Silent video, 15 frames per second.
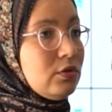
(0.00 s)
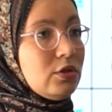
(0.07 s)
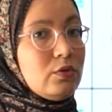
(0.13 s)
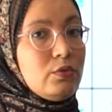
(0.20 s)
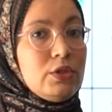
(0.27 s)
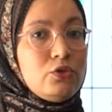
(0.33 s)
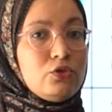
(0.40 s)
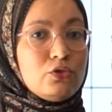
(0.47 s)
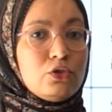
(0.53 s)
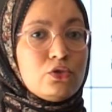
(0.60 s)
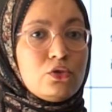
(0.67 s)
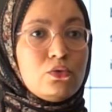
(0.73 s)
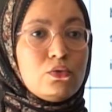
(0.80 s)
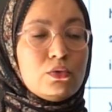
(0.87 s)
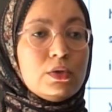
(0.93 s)
going to
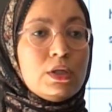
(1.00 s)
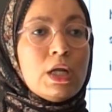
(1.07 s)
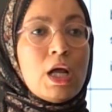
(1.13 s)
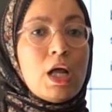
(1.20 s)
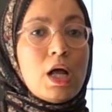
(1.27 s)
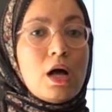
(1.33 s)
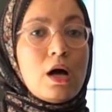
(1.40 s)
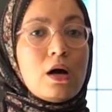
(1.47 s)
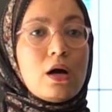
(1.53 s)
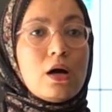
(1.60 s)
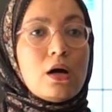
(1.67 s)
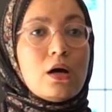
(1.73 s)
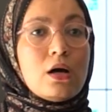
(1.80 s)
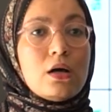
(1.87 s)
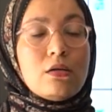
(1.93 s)
school
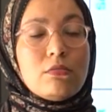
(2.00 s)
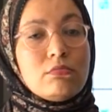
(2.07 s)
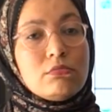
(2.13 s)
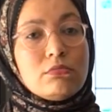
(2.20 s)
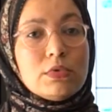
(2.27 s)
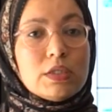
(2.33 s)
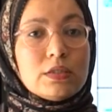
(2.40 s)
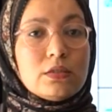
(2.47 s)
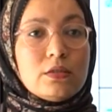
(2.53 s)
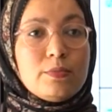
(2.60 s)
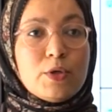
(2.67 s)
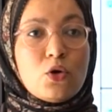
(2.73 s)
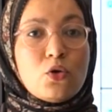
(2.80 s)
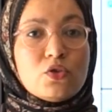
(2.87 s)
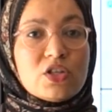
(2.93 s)
yesterday
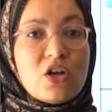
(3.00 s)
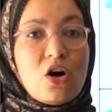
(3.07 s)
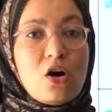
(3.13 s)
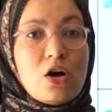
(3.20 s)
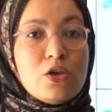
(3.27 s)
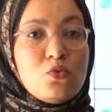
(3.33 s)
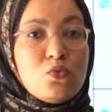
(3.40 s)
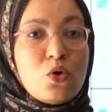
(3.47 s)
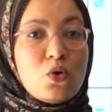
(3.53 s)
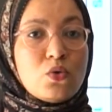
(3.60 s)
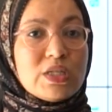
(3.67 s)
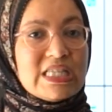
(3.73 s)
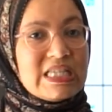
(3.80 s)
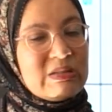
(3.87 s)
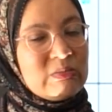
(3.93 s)
because I
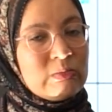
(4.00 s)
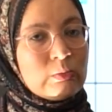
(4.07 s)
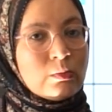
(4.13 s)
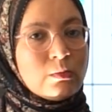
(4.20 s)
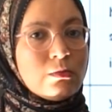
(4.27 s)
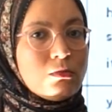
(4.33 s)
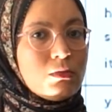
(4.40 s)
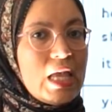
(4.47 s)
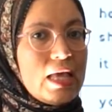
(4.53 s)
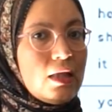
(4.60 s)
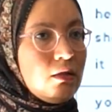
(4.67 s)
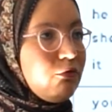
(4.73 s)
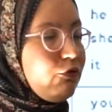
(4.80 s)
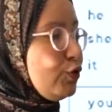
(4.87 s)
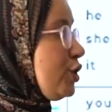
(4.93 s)
was ill, for